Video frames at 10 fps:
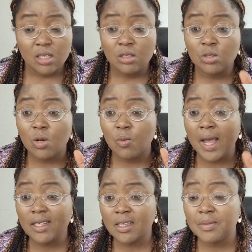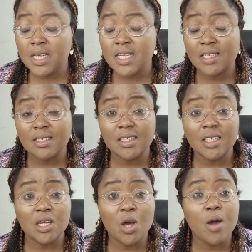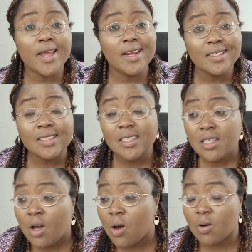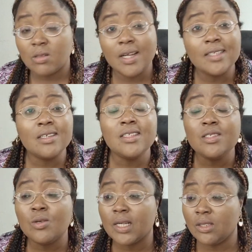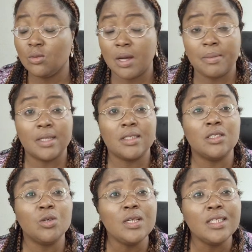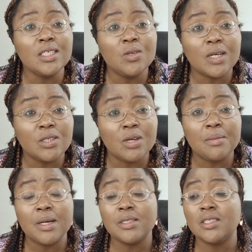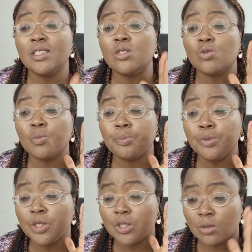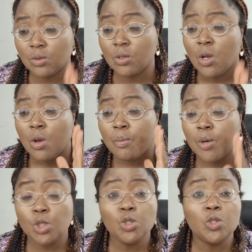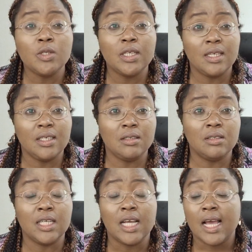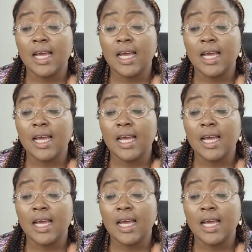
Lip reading: So when something is in the law, it is the law. There's nothing you can do about it. The only thing you can do about it is to pursue it legally.